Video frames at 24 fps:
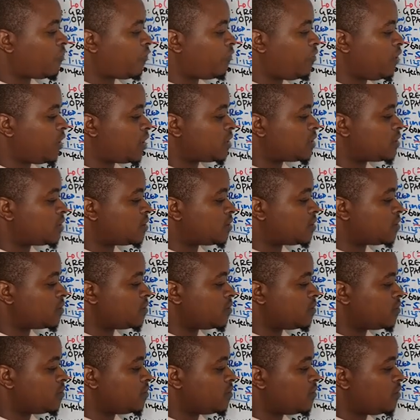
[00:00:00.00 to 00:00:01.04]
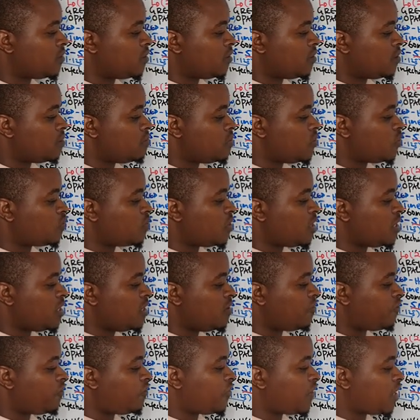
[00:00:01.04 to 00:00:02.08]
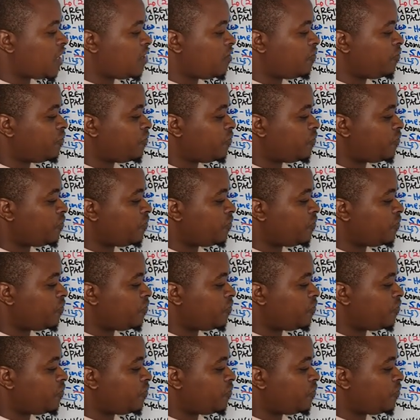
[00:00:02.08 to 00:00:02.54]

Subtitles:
fix between 5